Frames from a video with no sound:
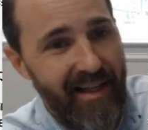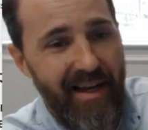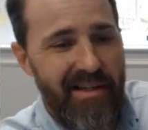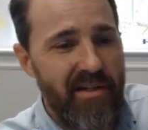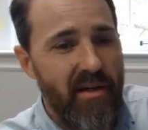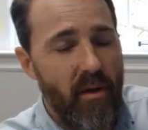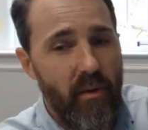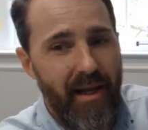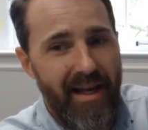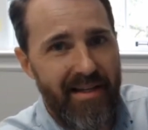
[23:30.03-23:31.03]
and that is
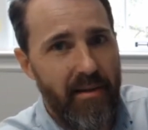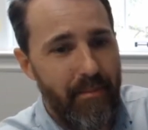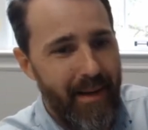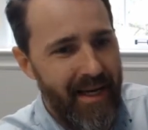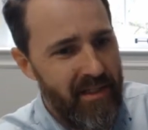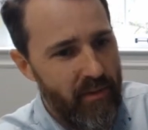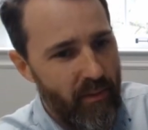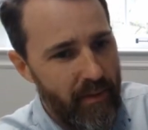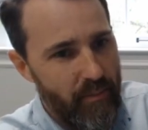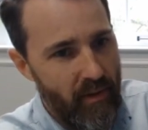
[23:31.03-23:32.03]
known as the
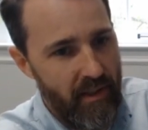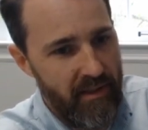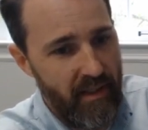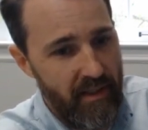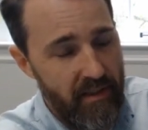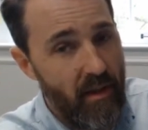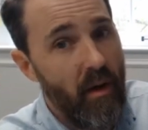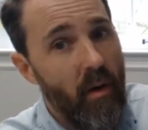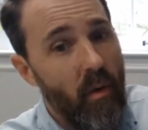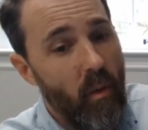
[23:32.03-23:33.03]
mastoid process,
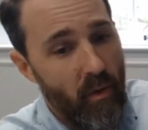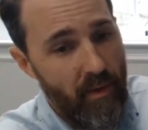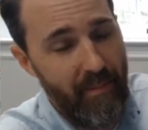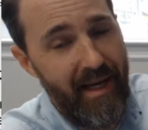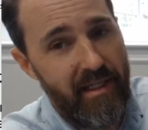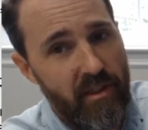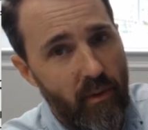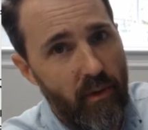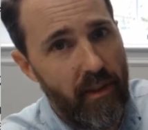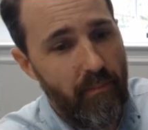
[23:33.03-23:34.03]
or the
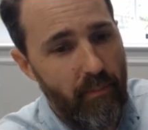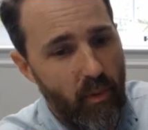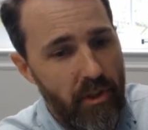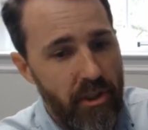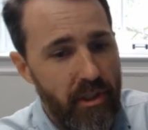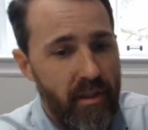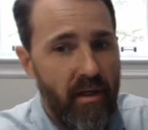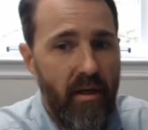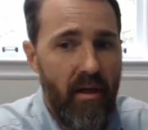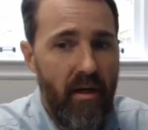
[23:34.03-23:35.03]
mastoid
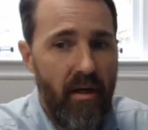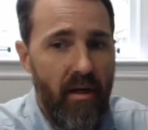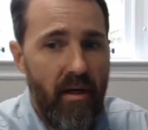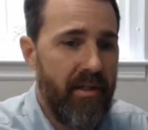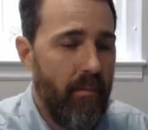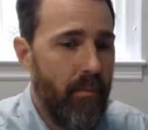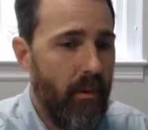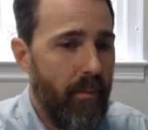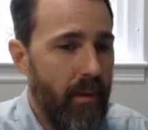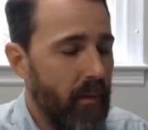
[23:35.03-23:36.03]
portion of the
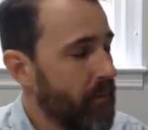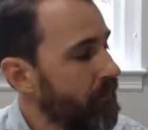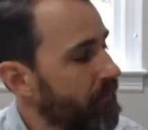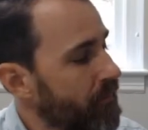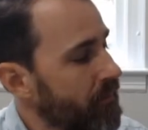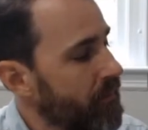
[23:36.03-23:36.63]
temporal bone.